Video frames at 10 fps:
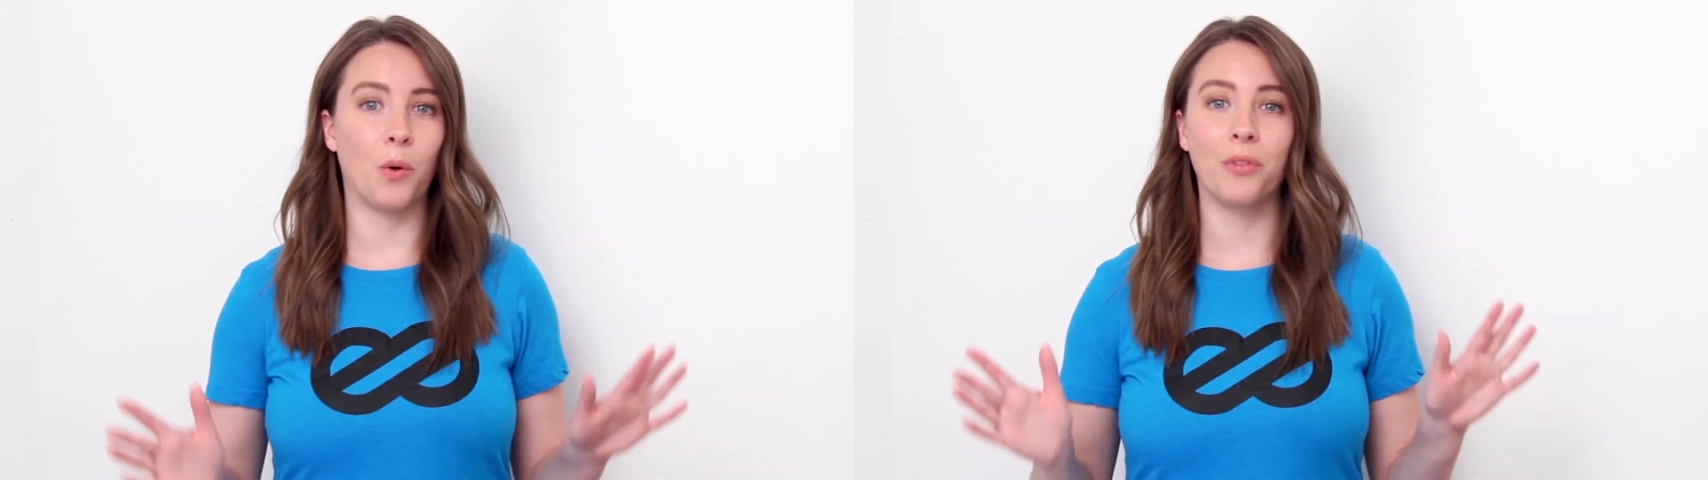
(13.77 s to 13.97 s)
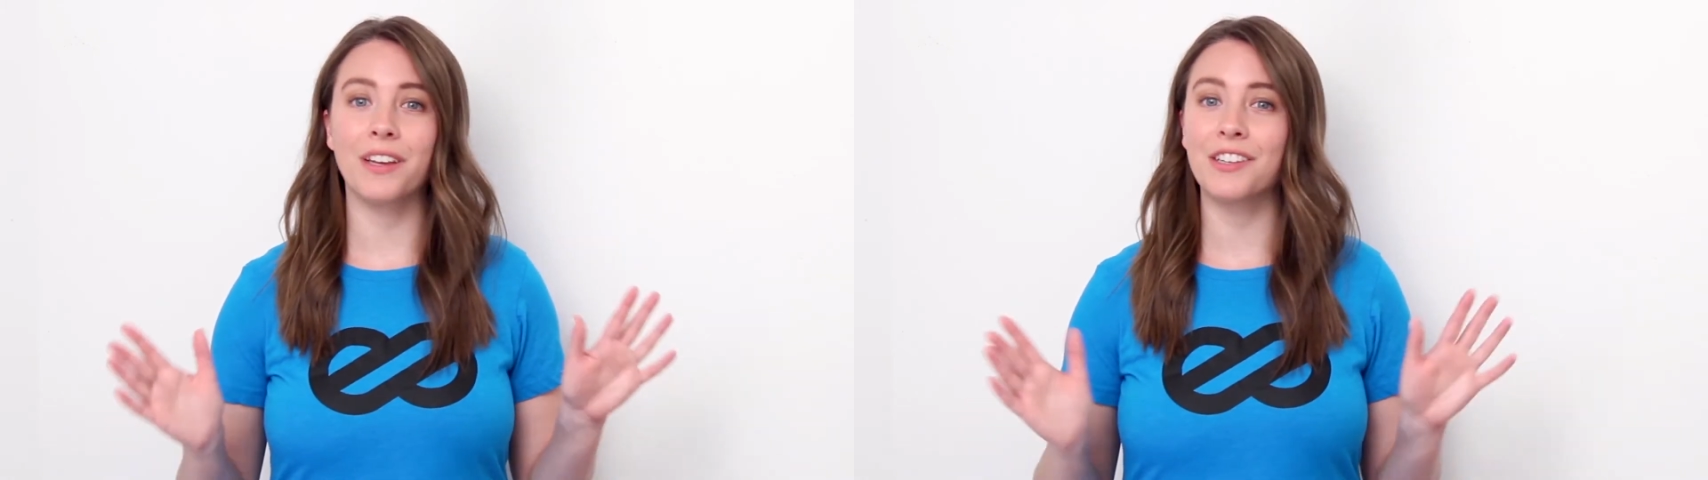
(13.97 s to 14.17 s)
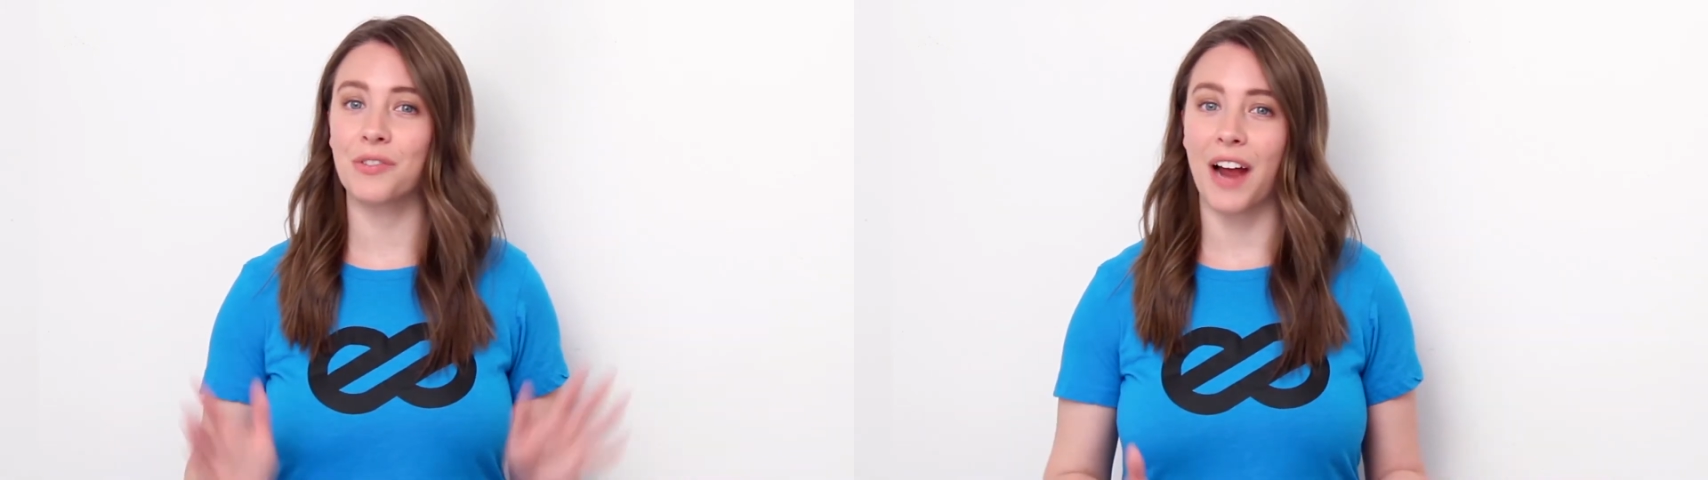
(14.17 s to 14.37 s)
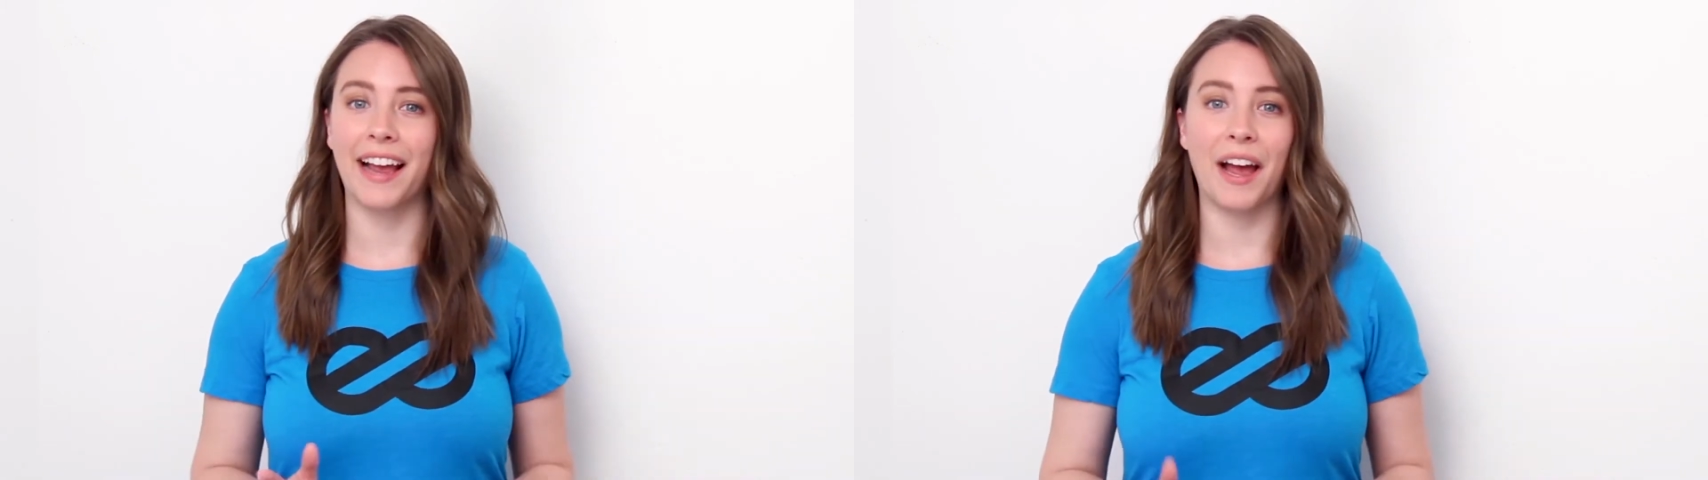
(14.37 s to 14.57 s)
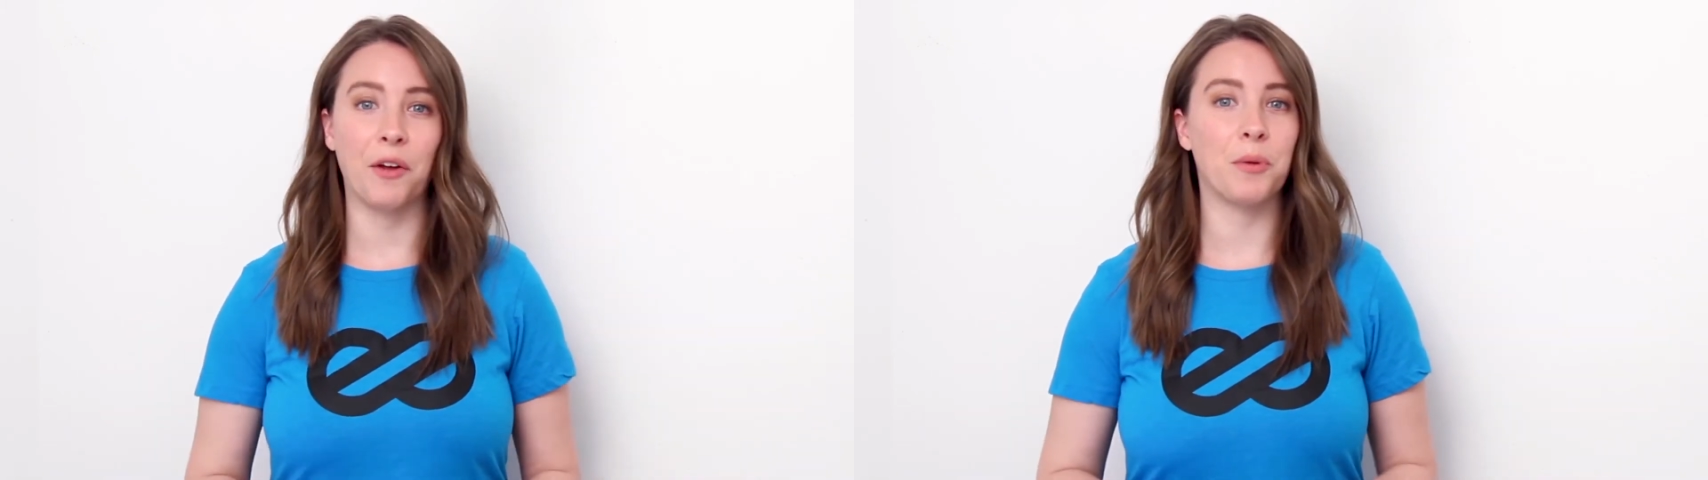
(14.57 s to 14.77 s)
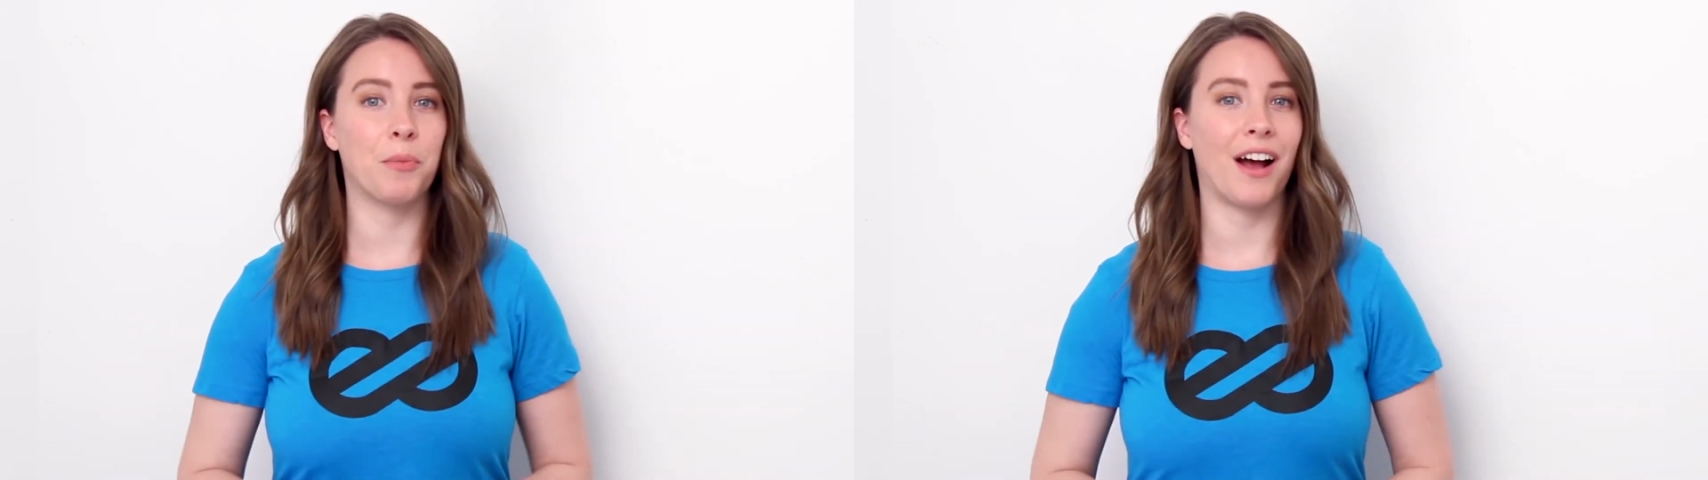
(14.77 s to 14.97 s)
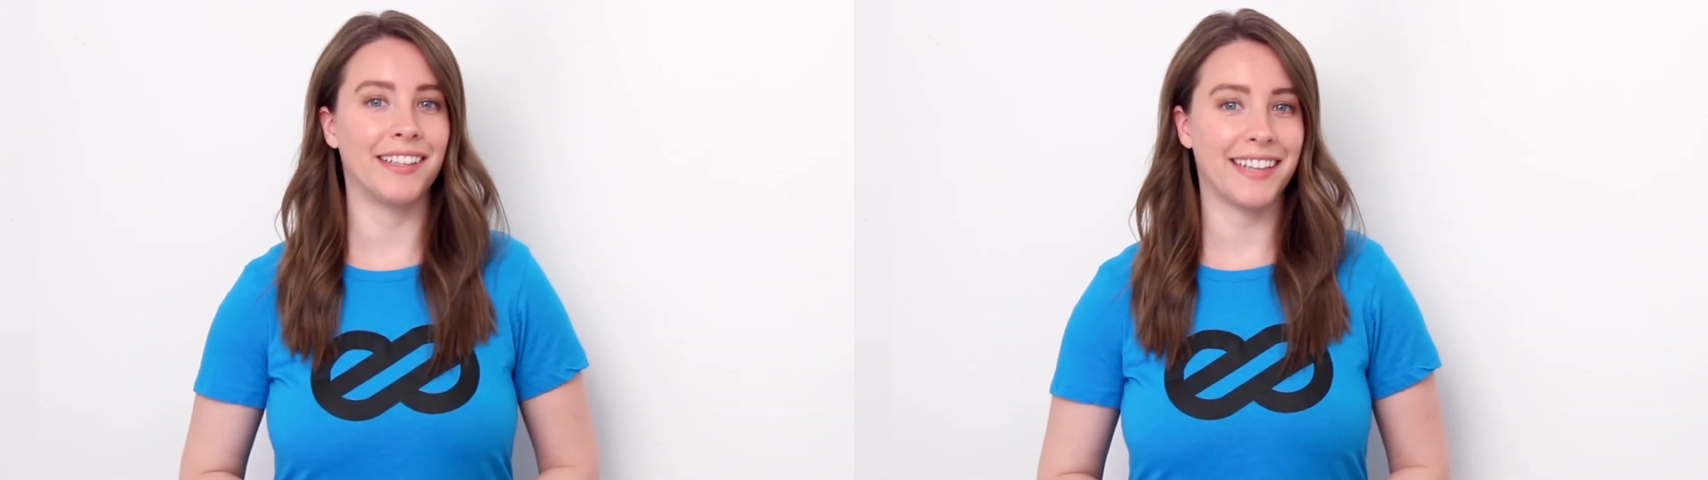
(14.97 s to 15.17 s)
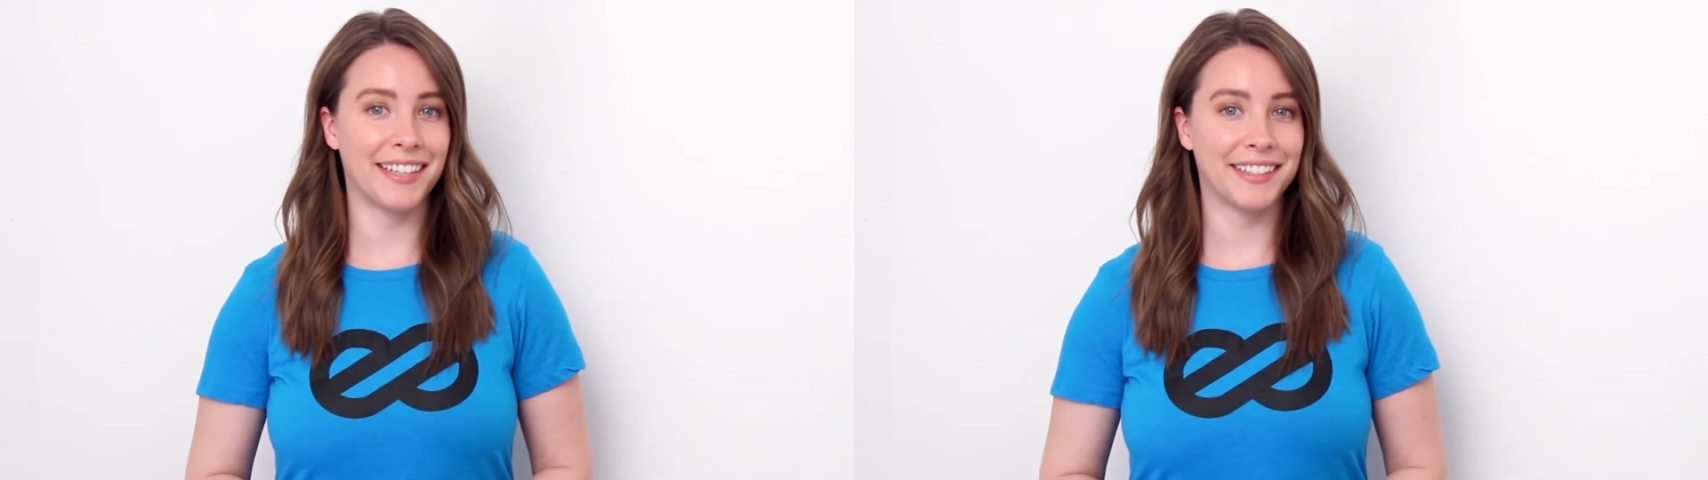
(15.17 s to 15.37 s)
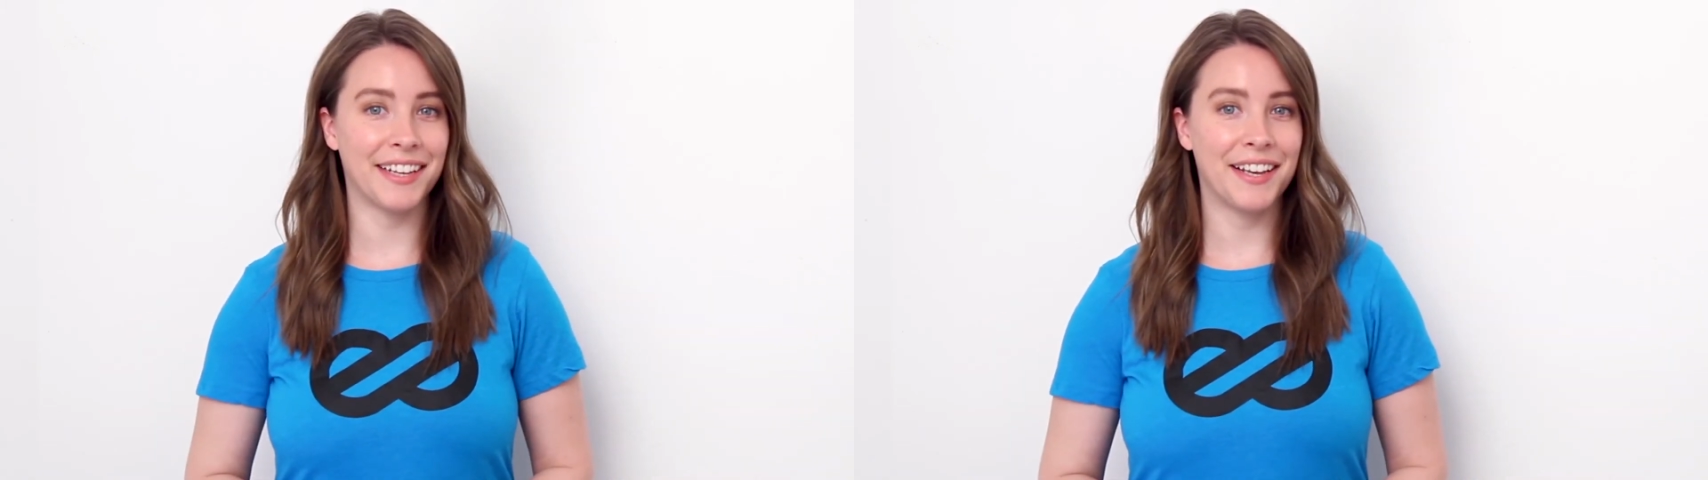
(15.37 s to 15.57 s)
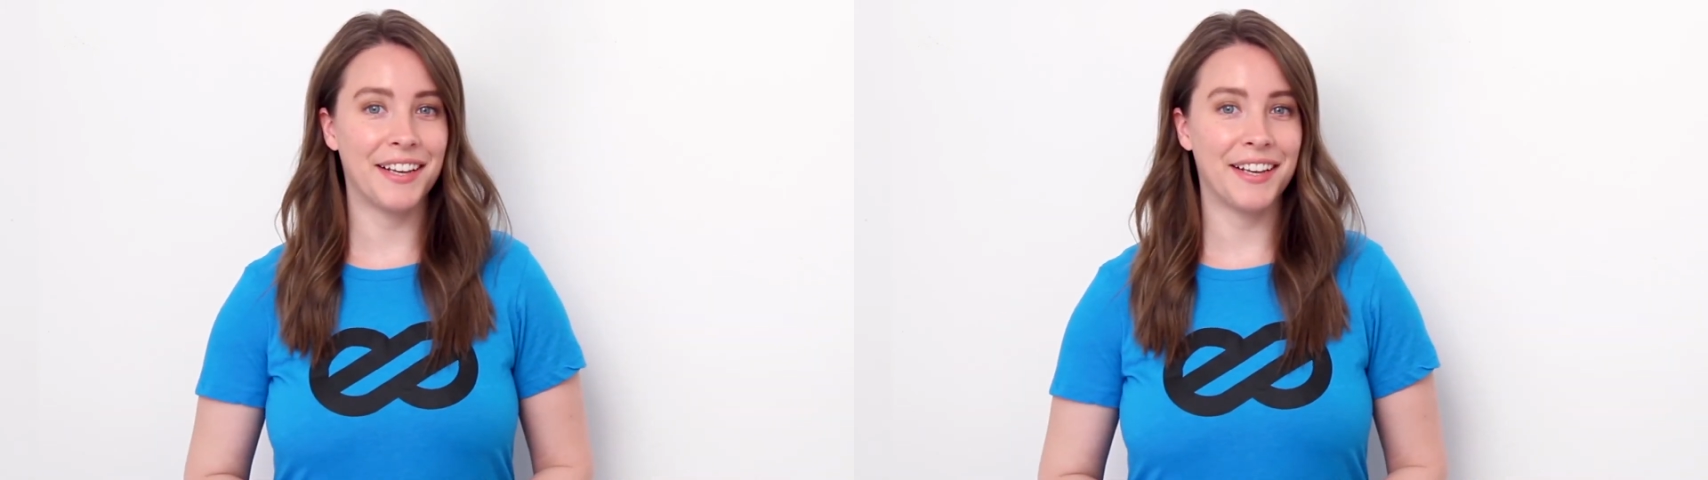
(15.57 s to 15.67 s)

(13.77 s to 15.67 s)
only drag out the process.